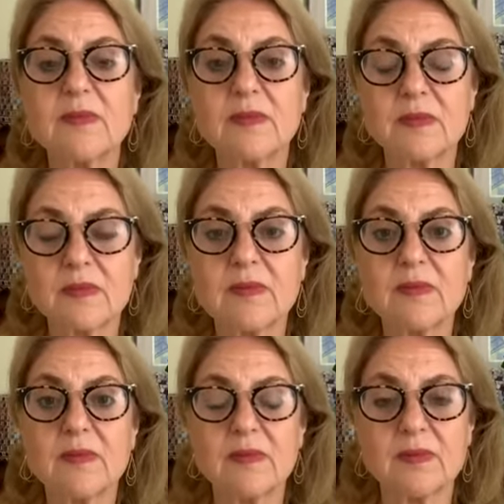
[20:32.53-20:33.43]

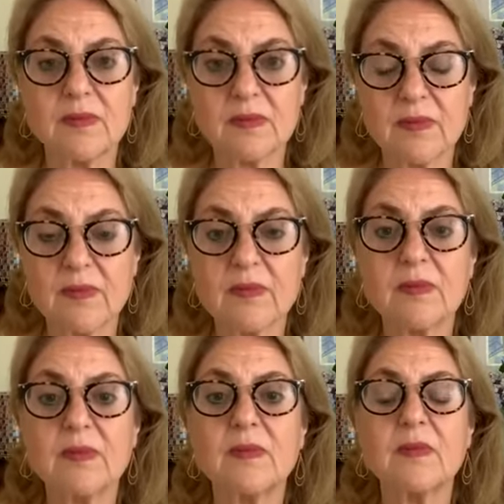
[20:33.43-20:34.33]

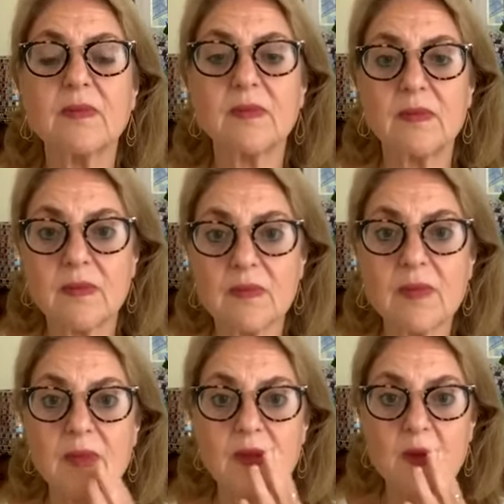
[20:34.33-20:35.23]

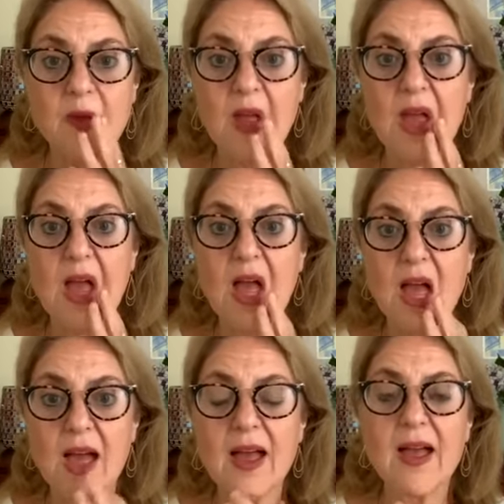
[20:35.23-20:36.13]

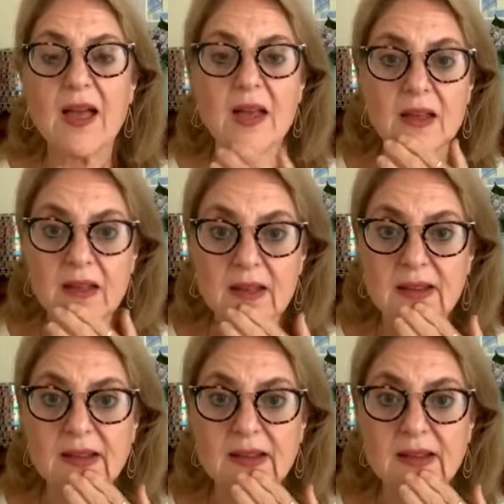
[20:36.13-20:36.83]
(not speaking)